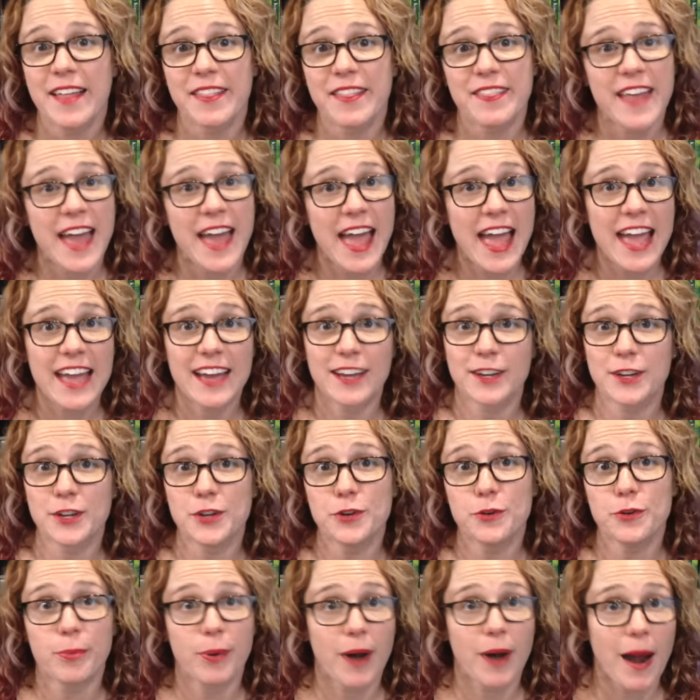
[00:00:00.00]
They and
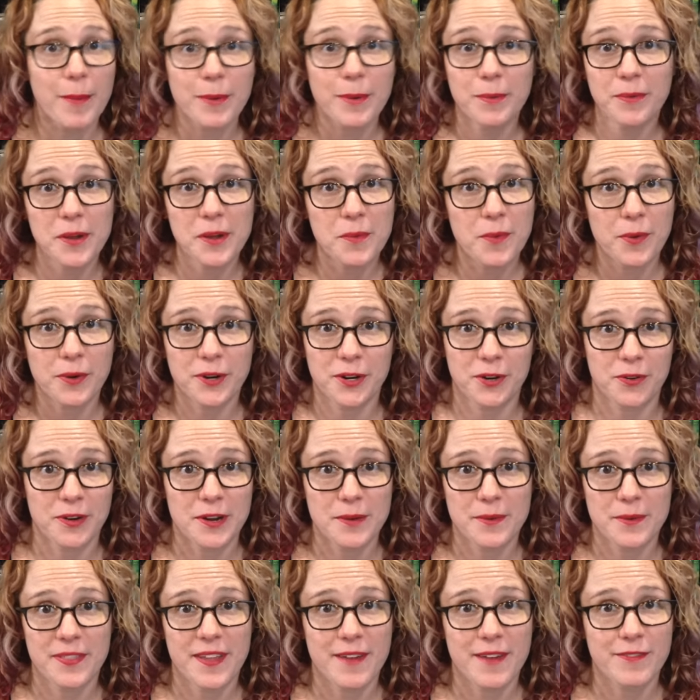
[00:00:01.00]
you probably won't
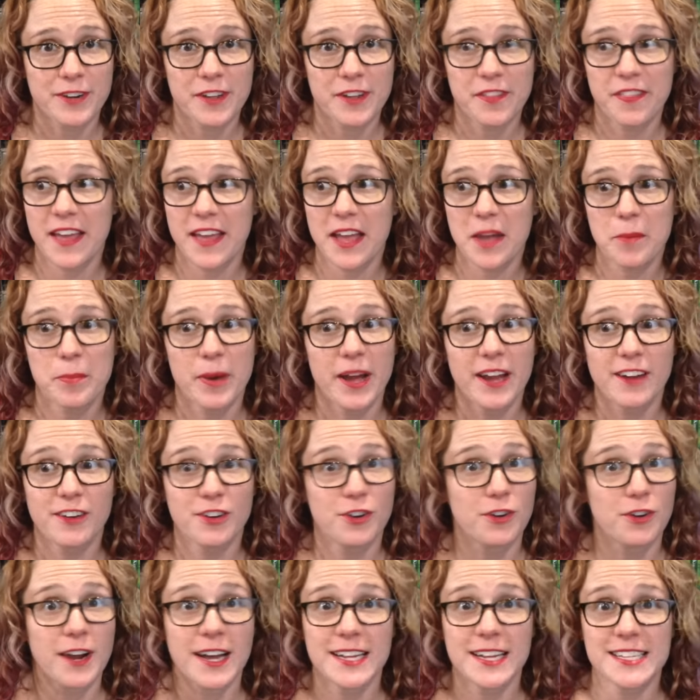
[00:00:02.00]
agree with everything,
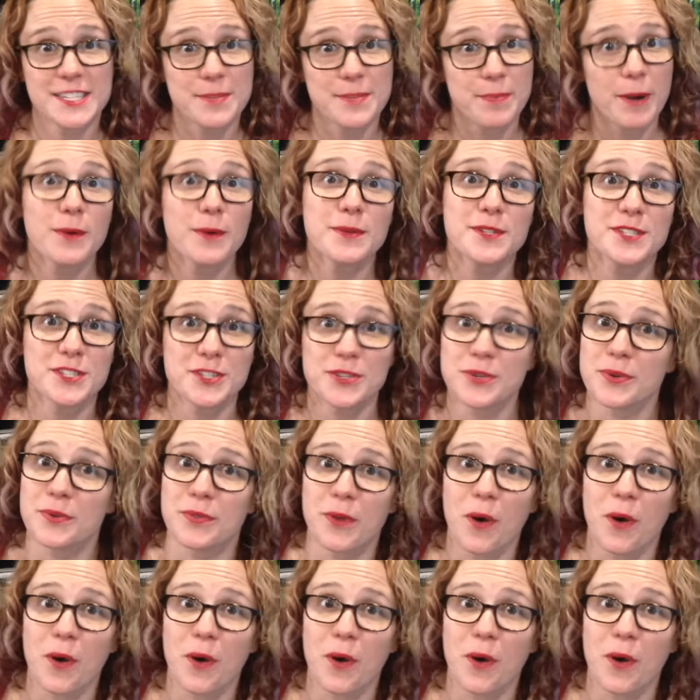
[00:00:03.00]
but you're not supposed to.